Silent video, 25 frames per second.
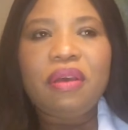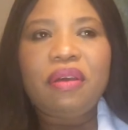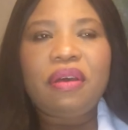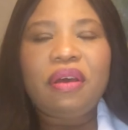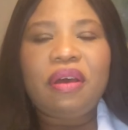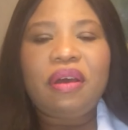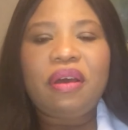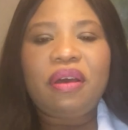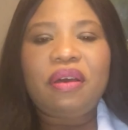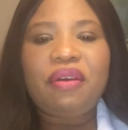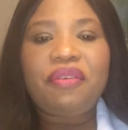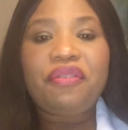
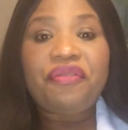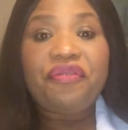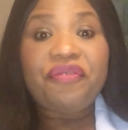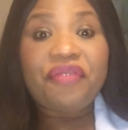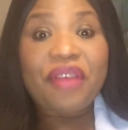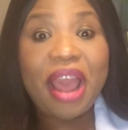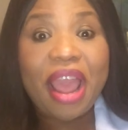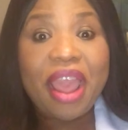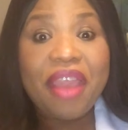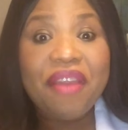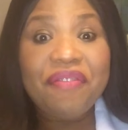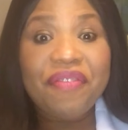Uh,
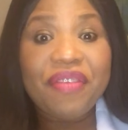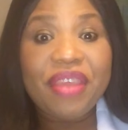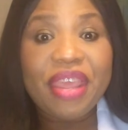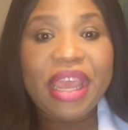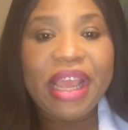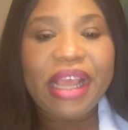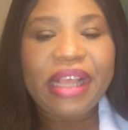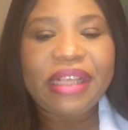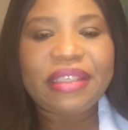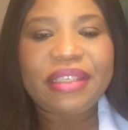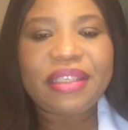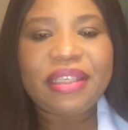five
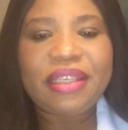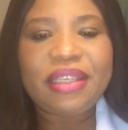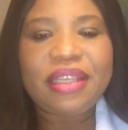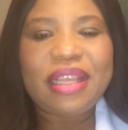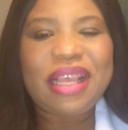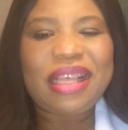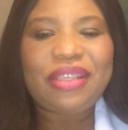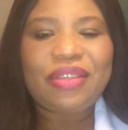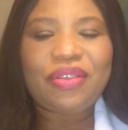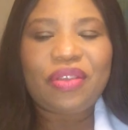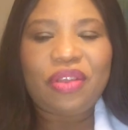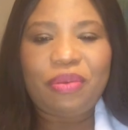years. This
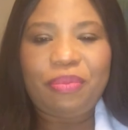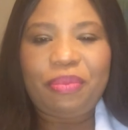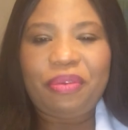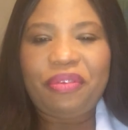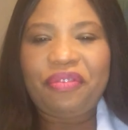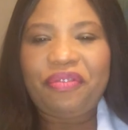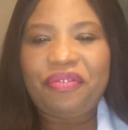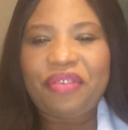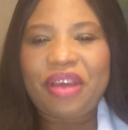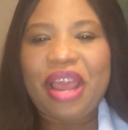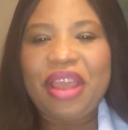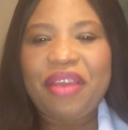year is going to be
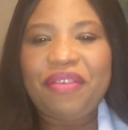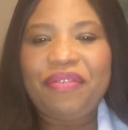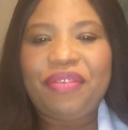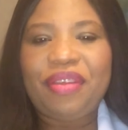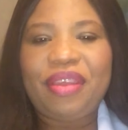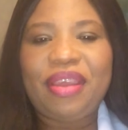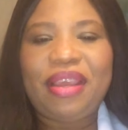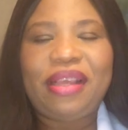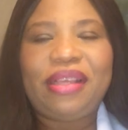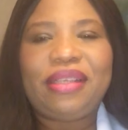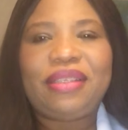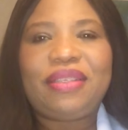five
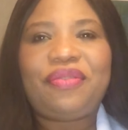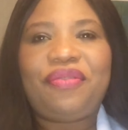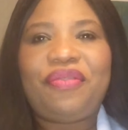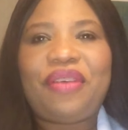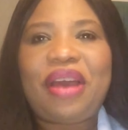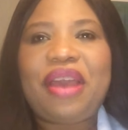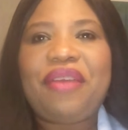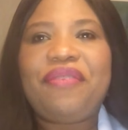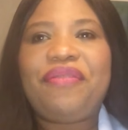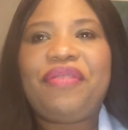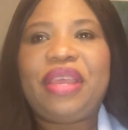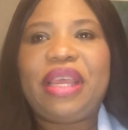years.
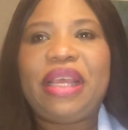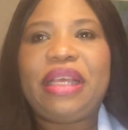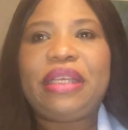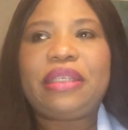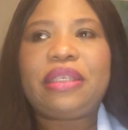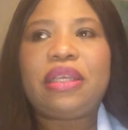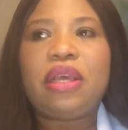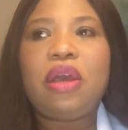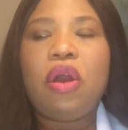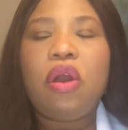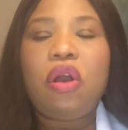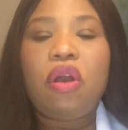Five
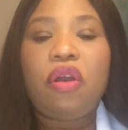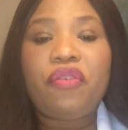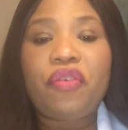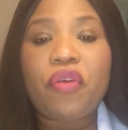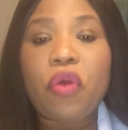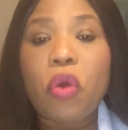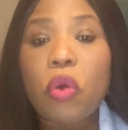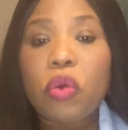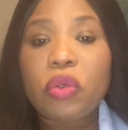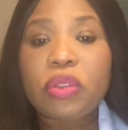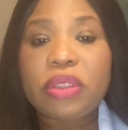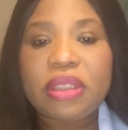years of
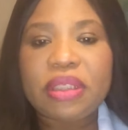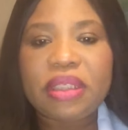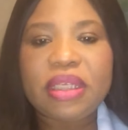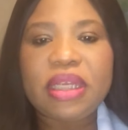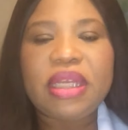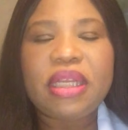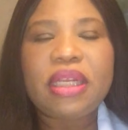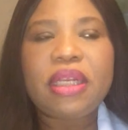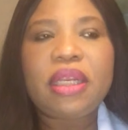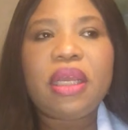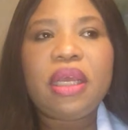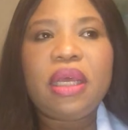
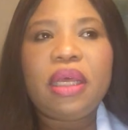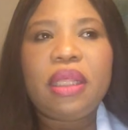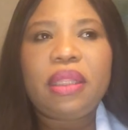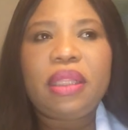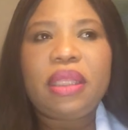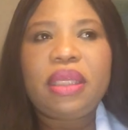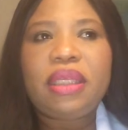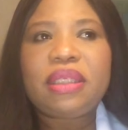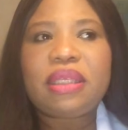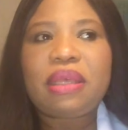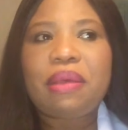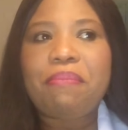hosting
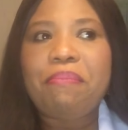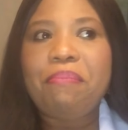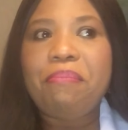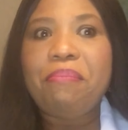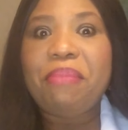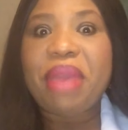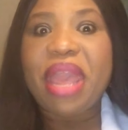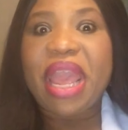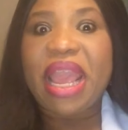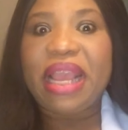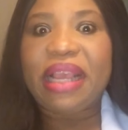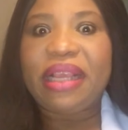this
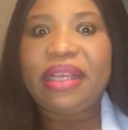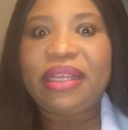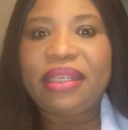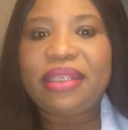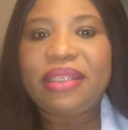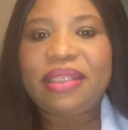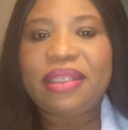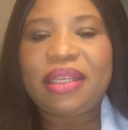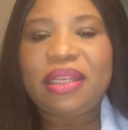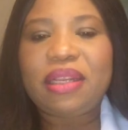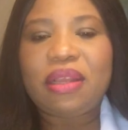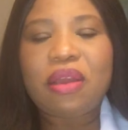
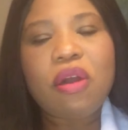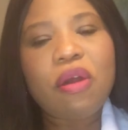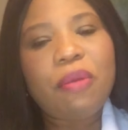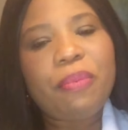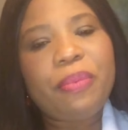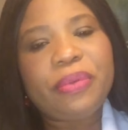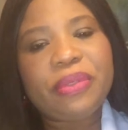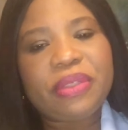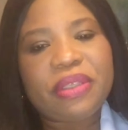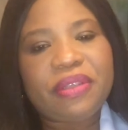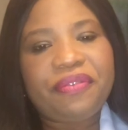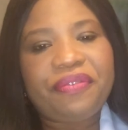amazing
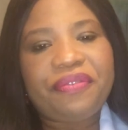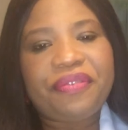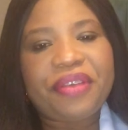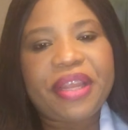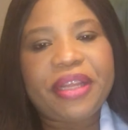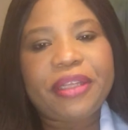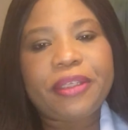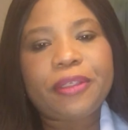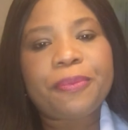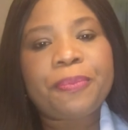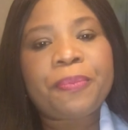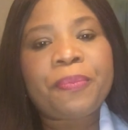couples
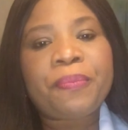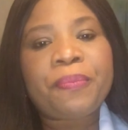event